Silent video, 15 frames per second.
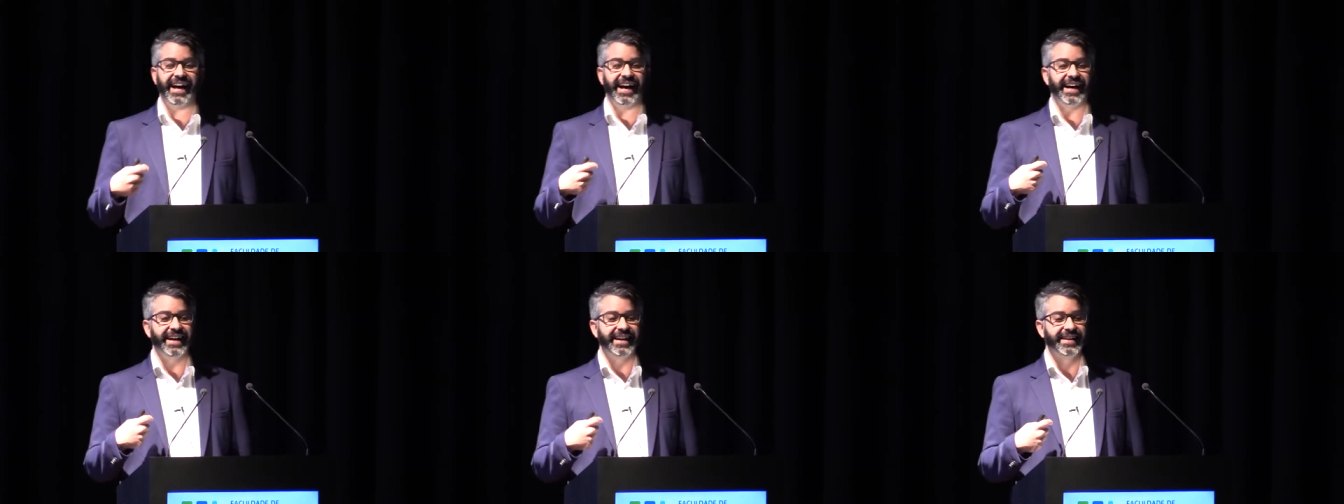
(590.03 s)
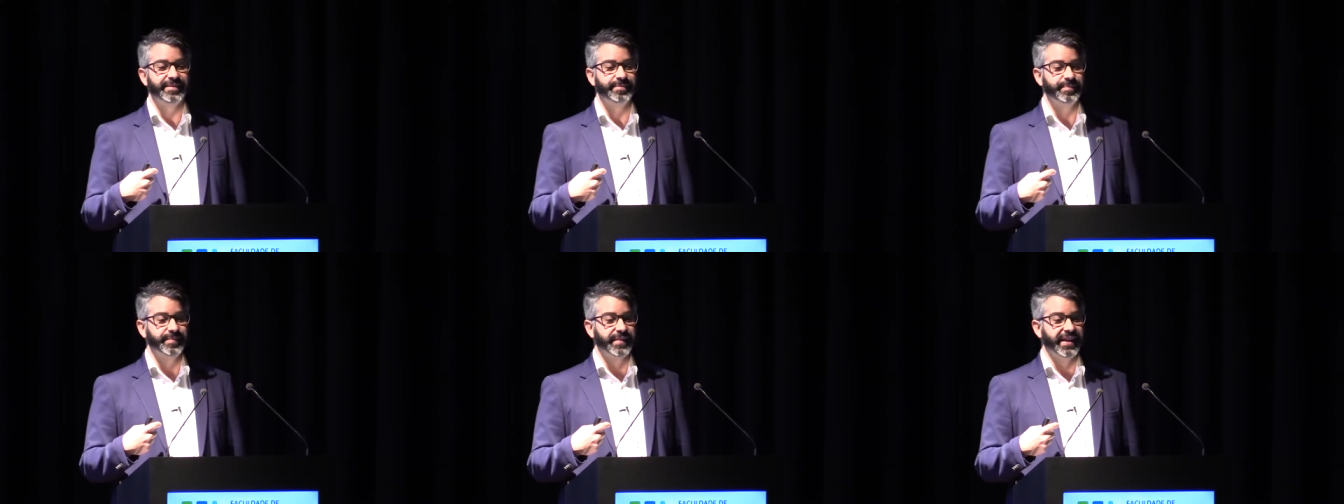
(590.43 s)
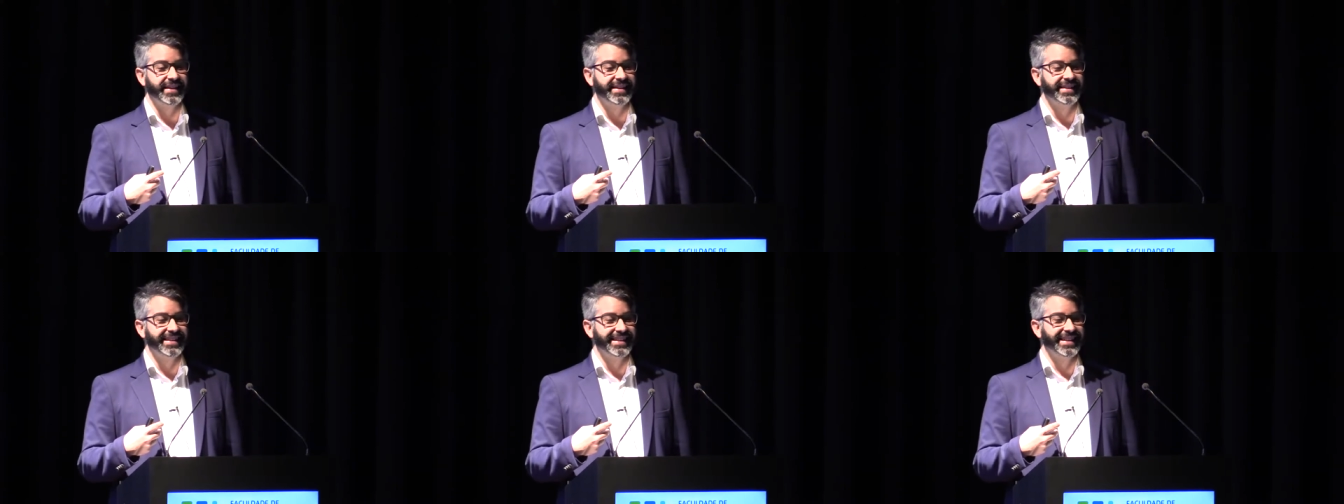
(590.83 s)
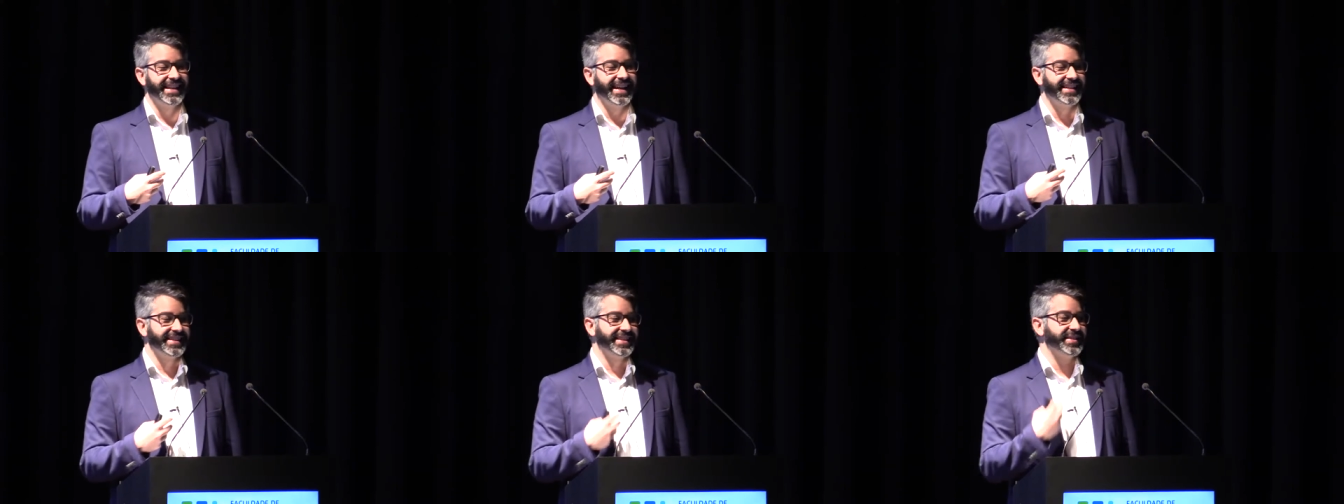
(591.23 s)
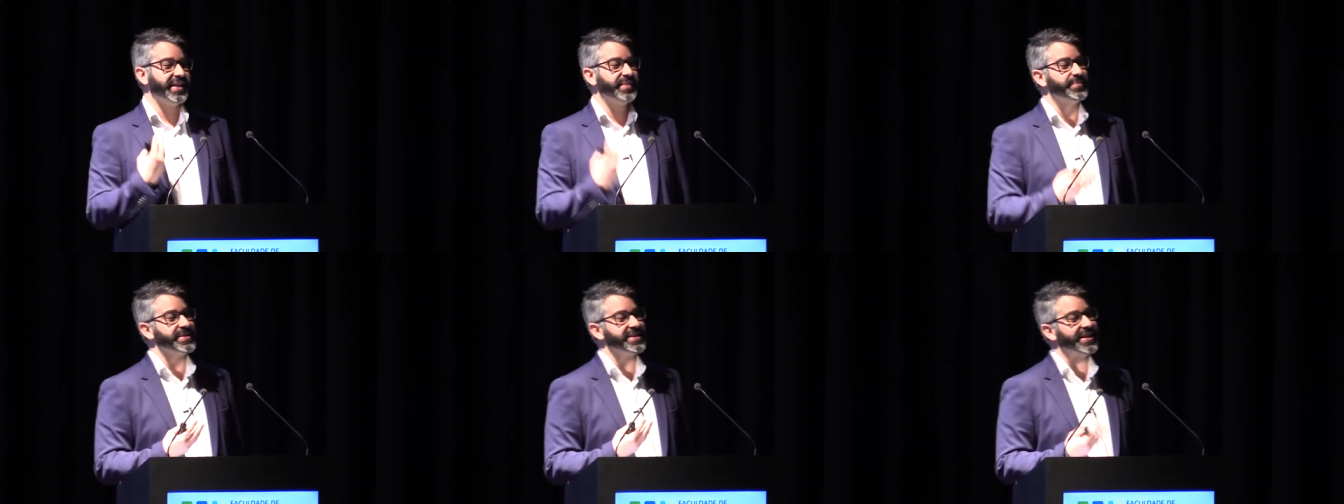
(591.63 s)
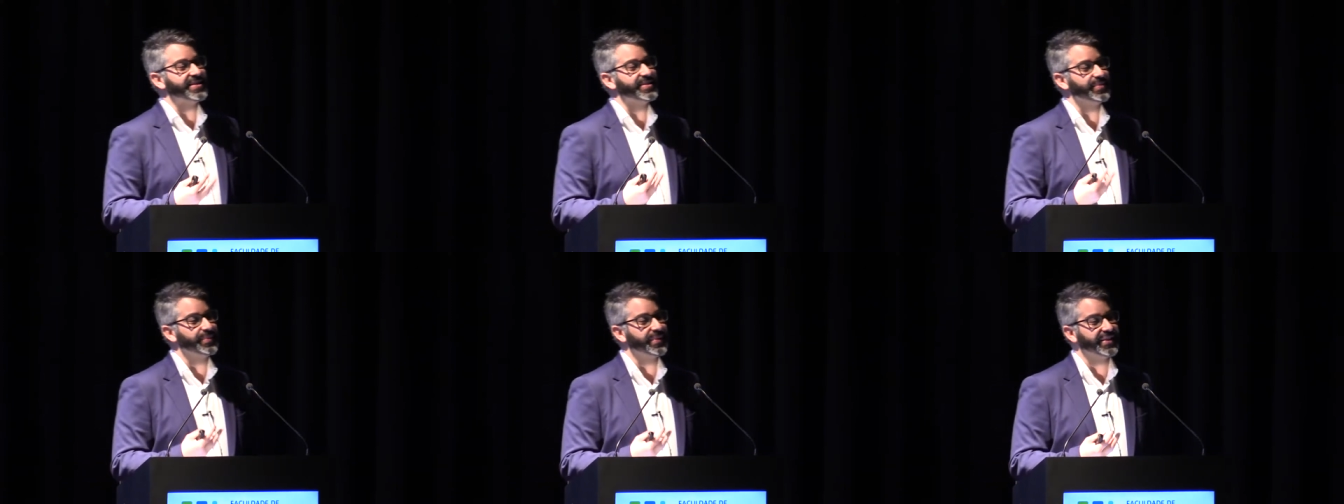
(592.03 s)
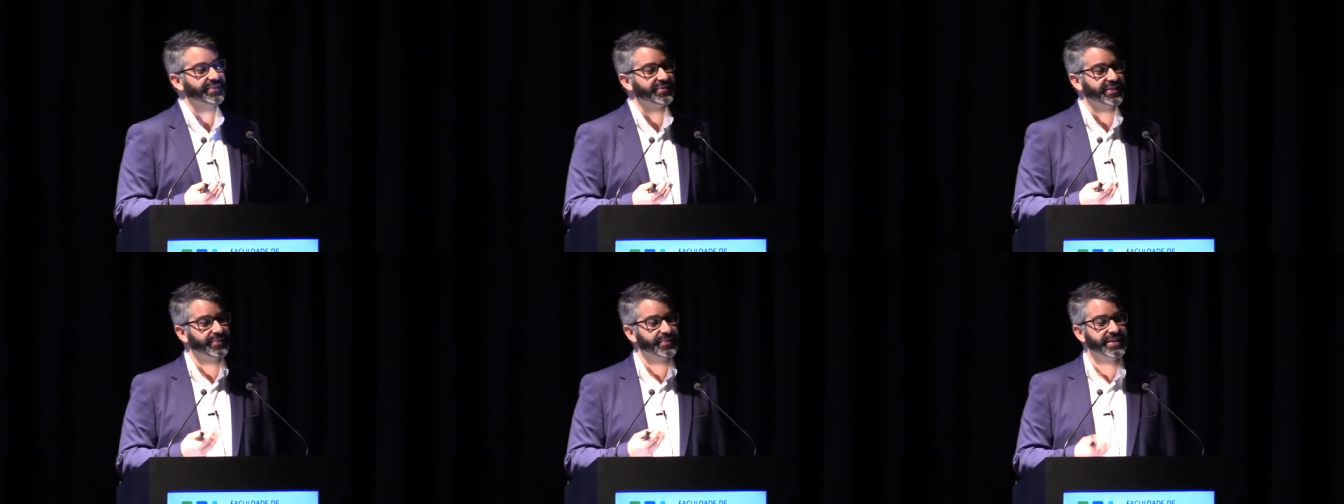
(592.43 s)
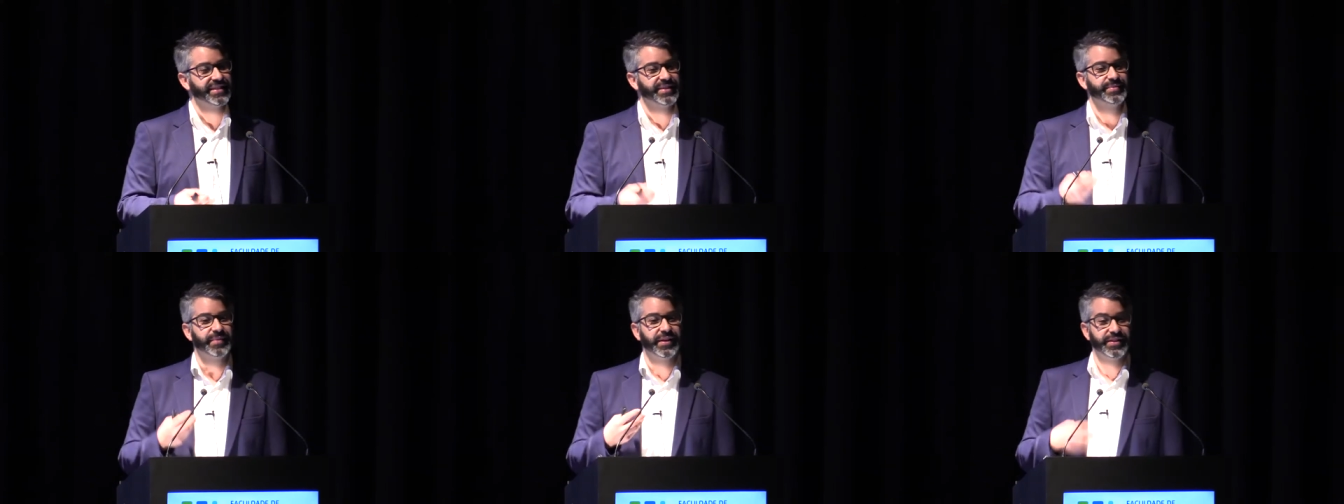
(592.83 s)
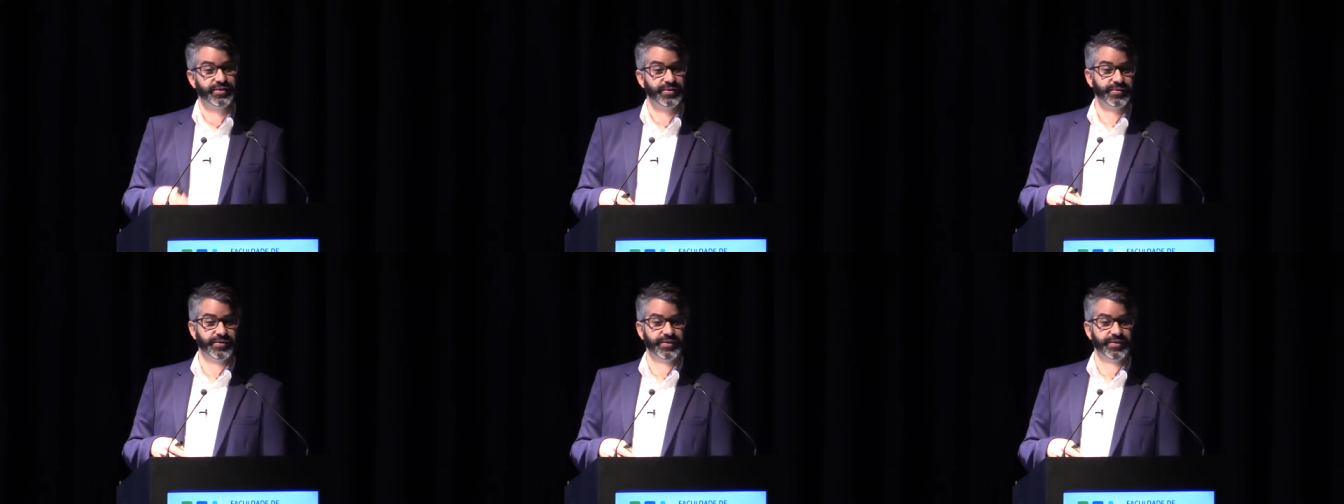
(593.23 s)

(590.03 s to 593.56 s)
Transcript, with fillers: and that was also one of the reasons why I chose